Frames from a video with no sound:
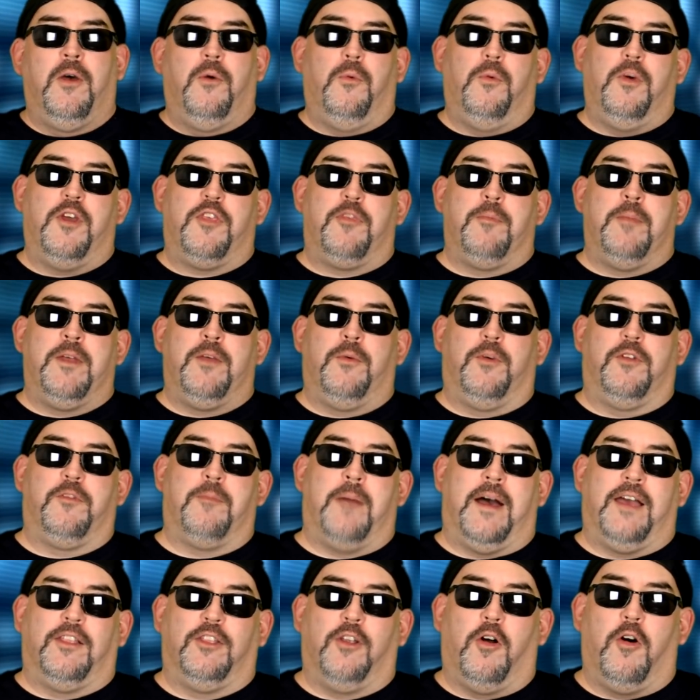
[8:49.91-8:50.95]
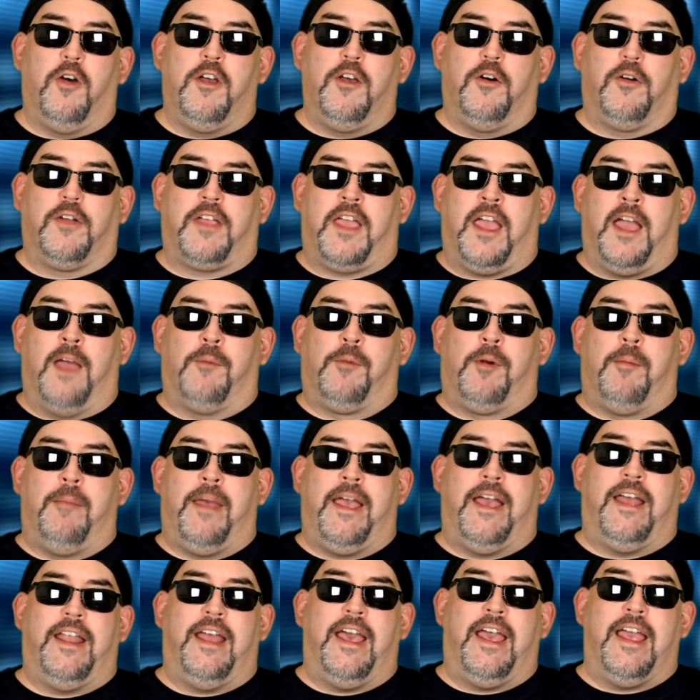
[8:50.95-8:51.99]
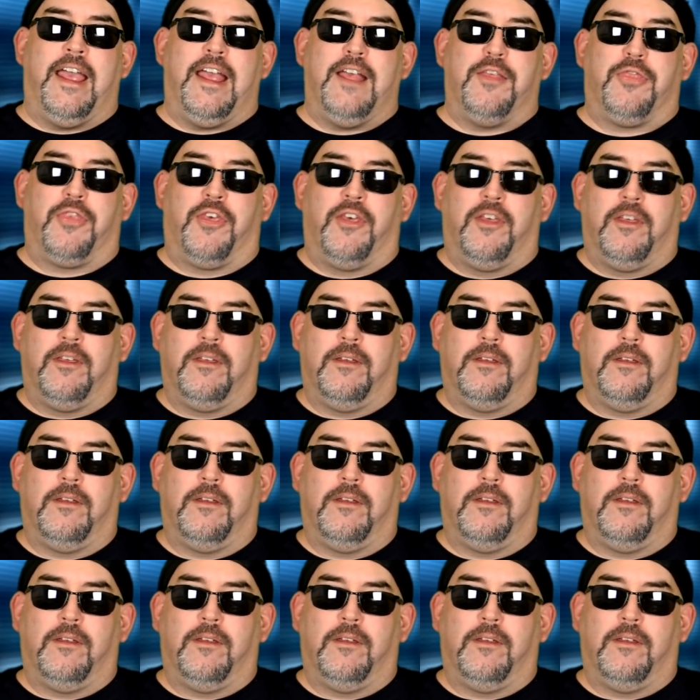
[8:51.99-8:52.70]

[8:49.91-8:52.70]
With me was my loyal cameraman, 8th.